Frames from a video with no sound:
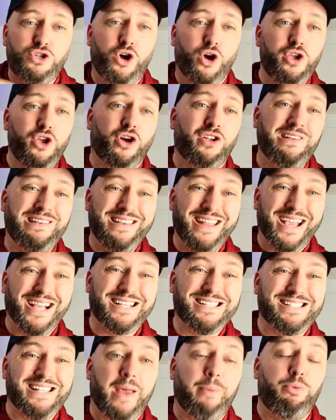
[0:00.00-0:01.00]
know your
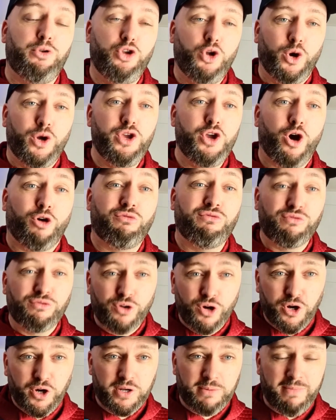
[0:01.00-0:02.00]
next step, know your
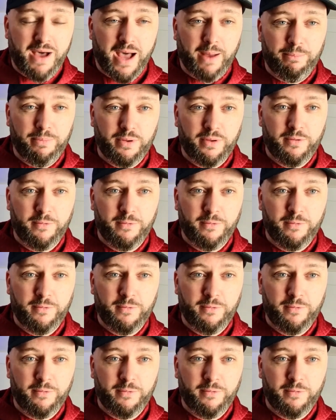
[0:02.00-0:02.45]
roadmap.